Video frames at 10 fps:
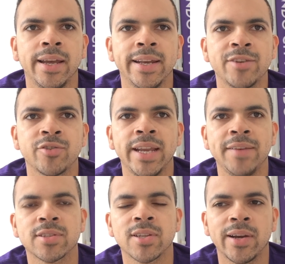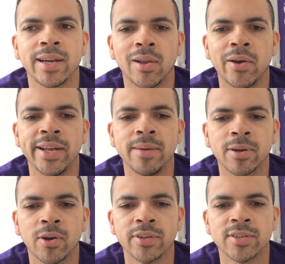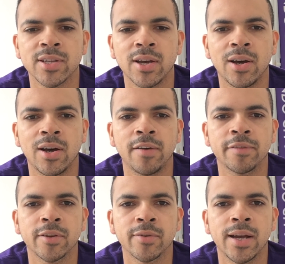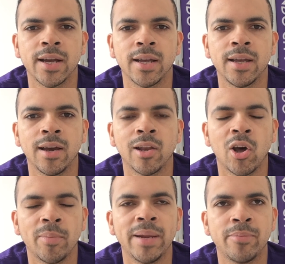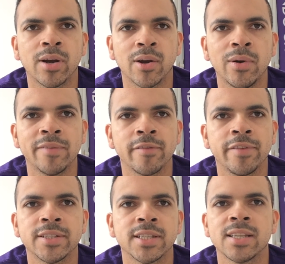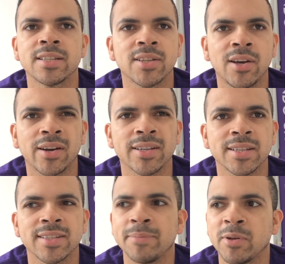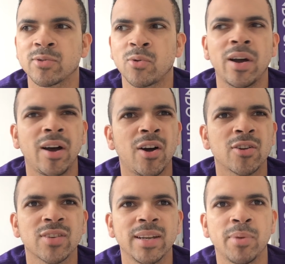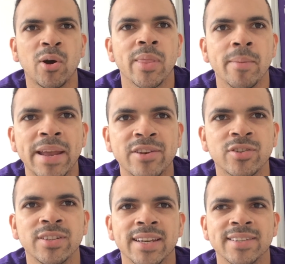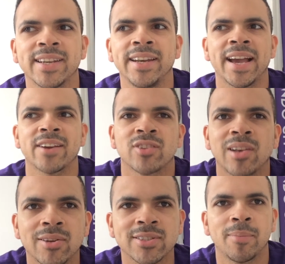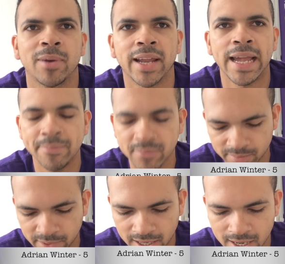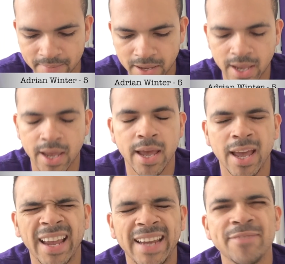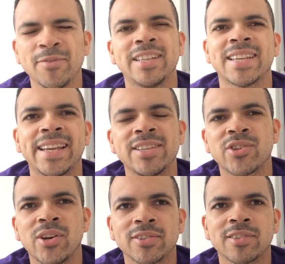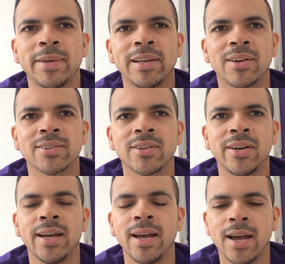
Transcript: Adrian Heath's starting lineup. Got the start after a lot of people were calling for Winter to start because it seemed it was quite harshly put on the bench and didn't see any action last couple of games. But he didn't really take his chance on me last night.